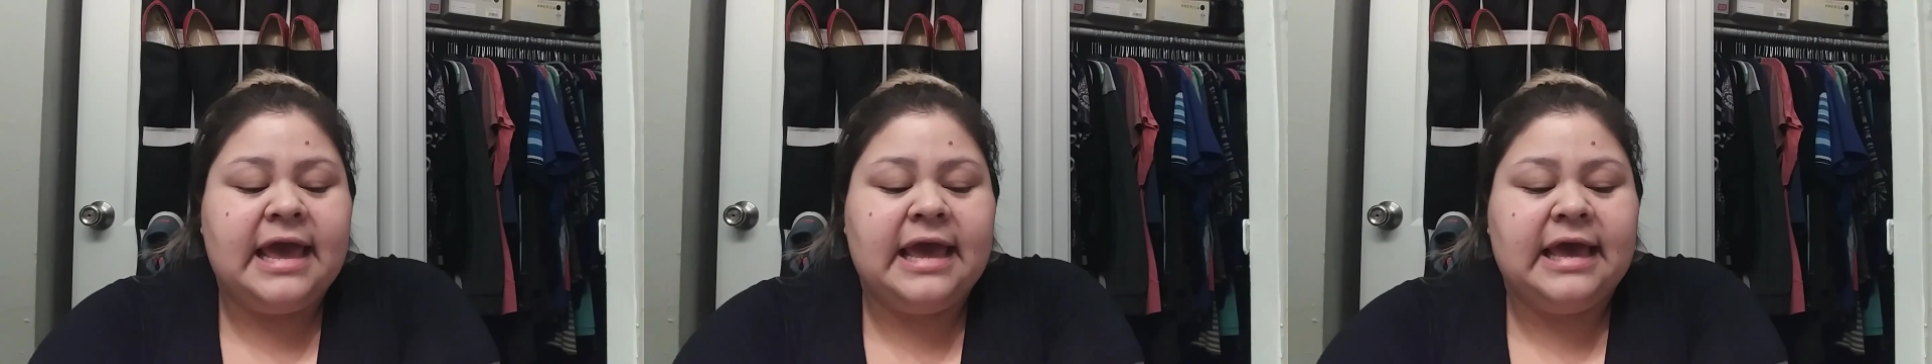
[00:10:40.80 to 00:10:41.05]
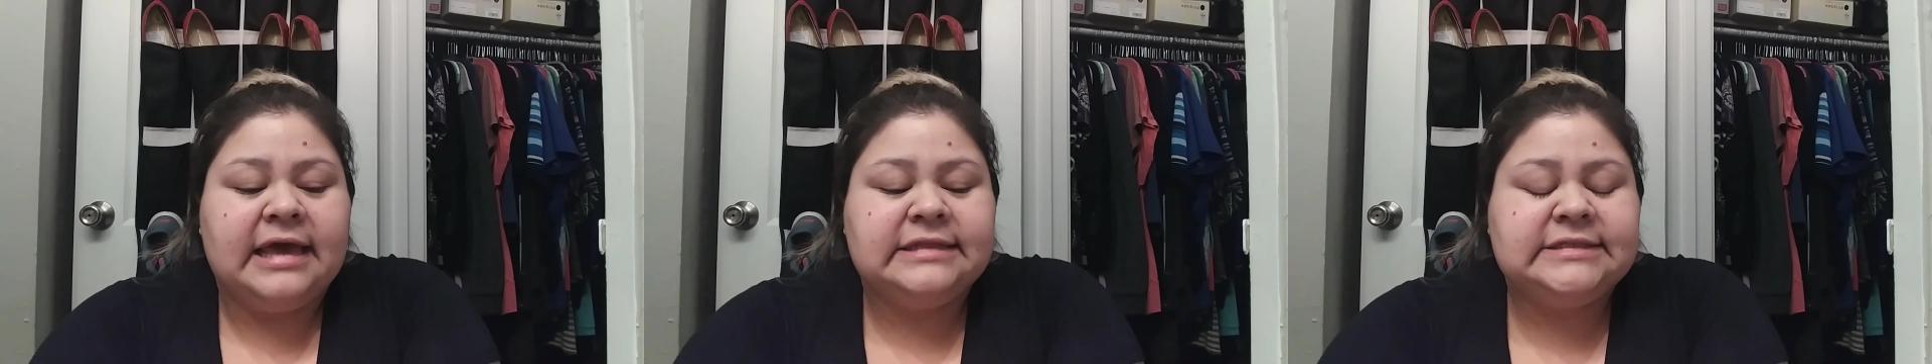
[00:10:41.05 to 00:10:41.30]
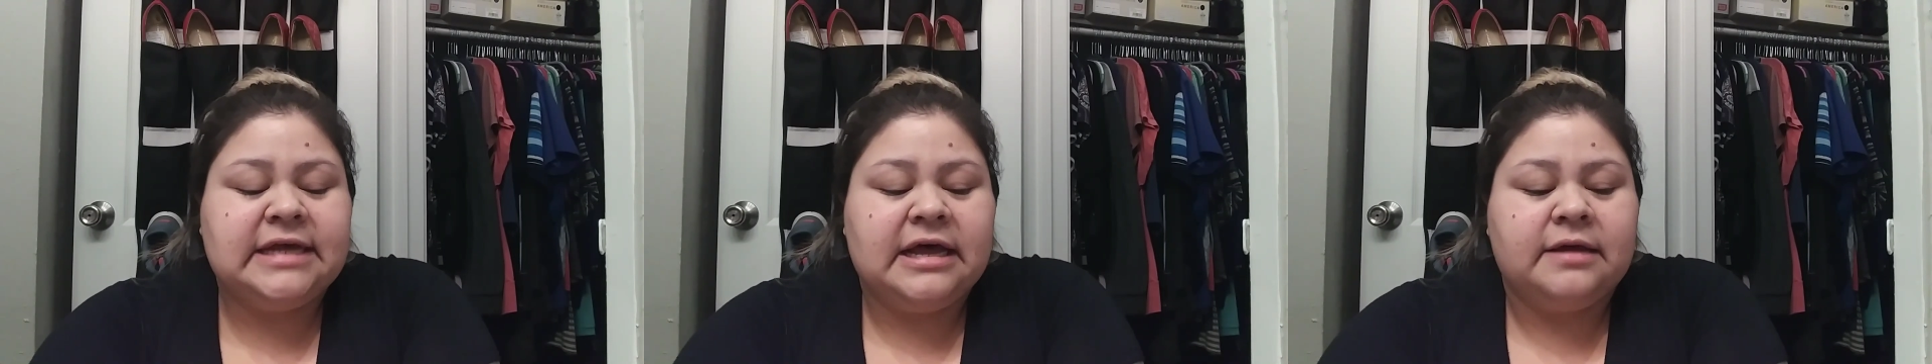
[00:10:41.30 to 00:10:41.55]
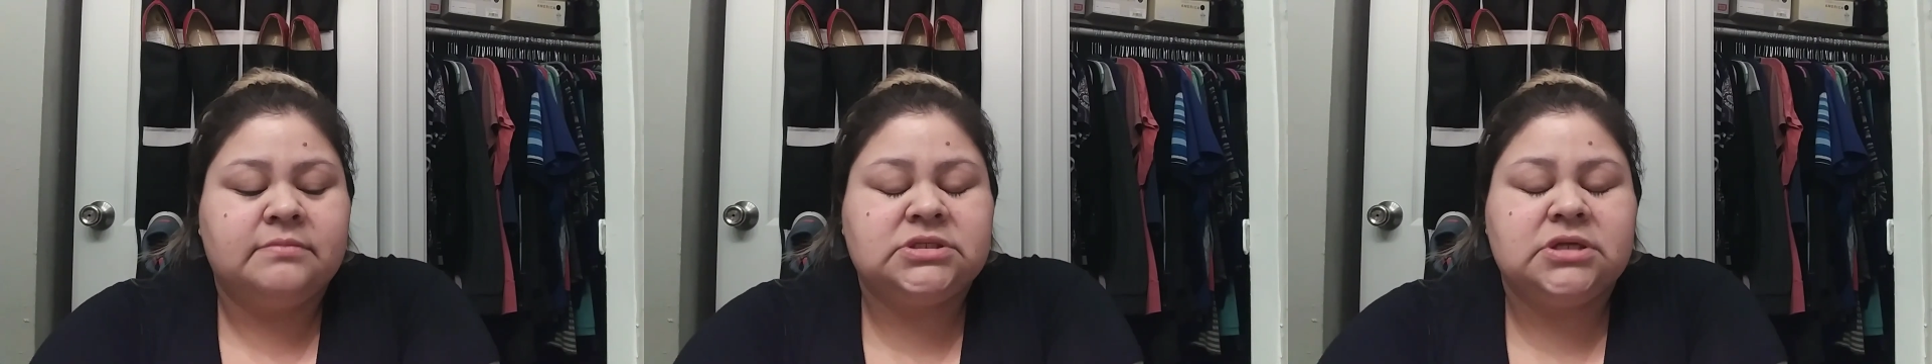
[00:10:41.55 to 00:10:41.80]
And
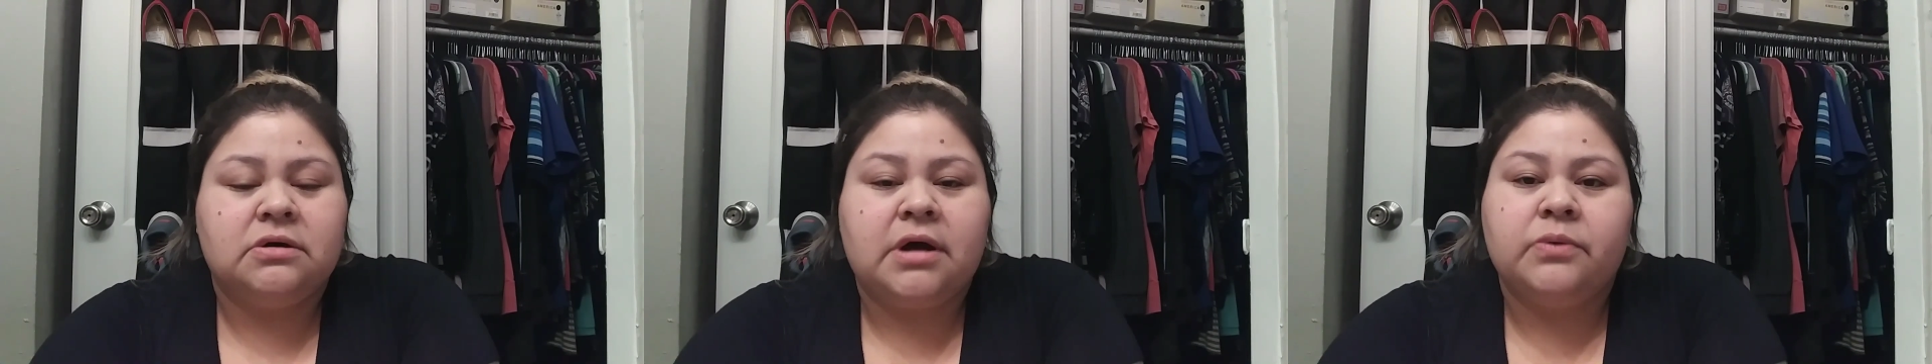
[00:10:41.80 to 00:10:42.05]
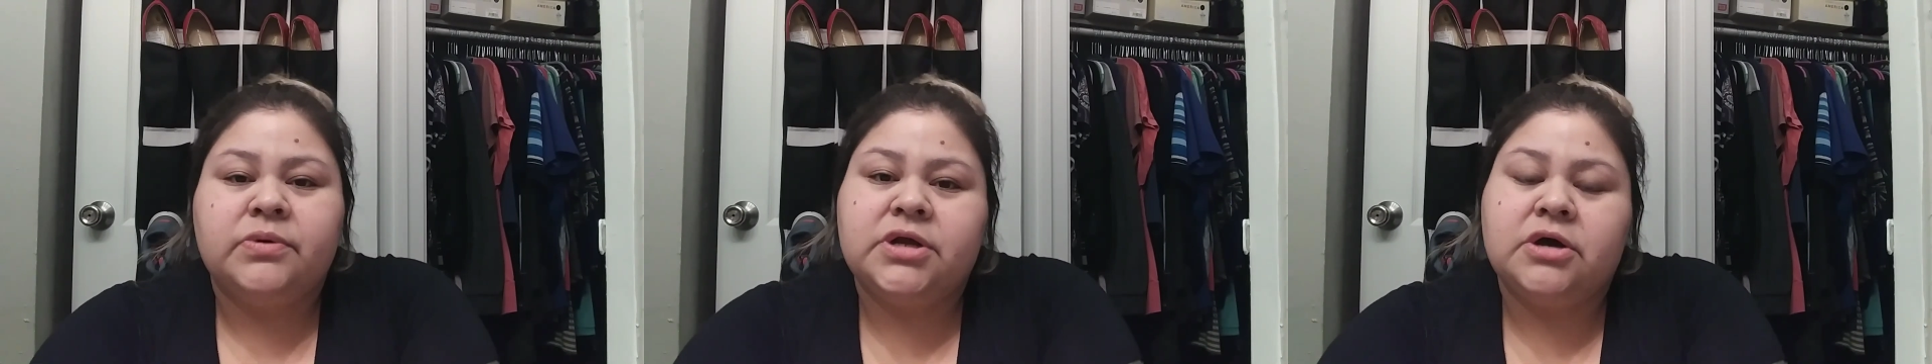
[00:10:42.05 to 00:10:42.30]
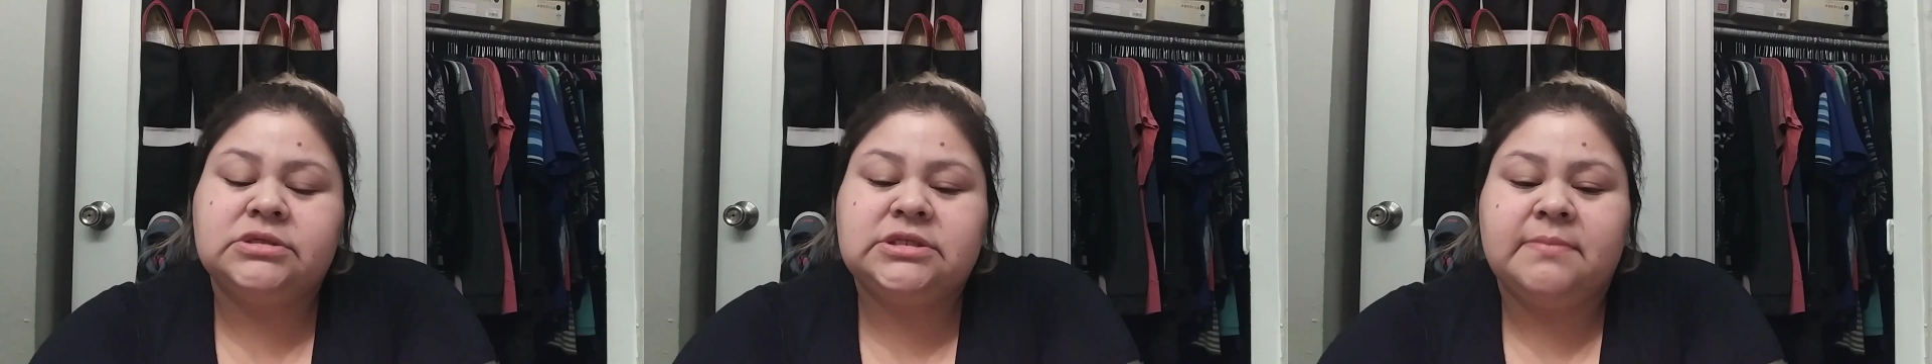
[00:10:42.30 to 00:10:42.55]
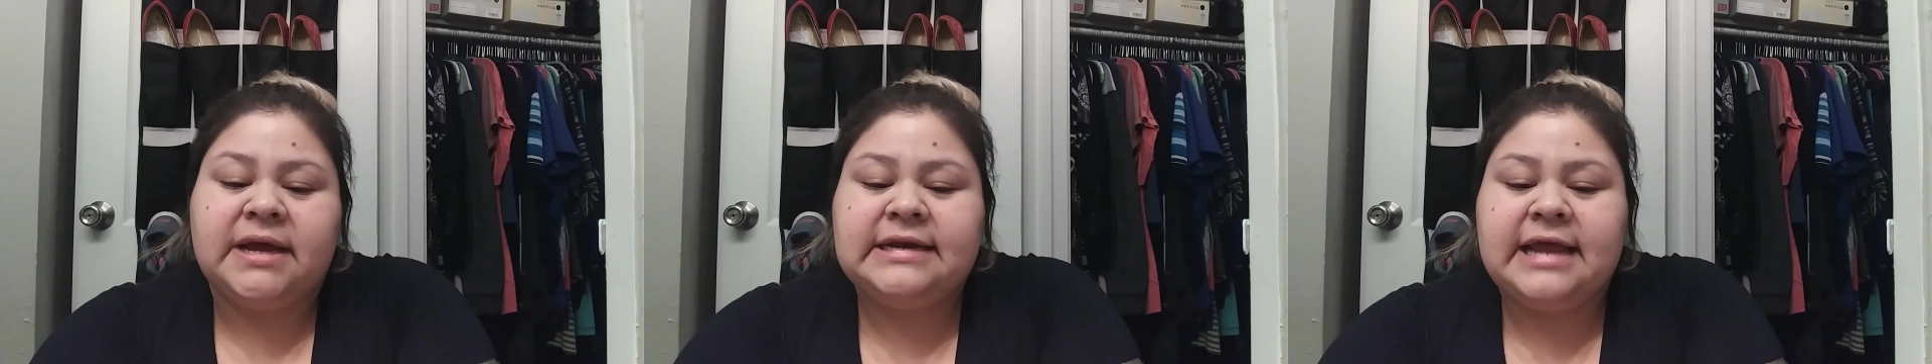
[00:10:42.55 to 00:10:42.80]
so I would go to my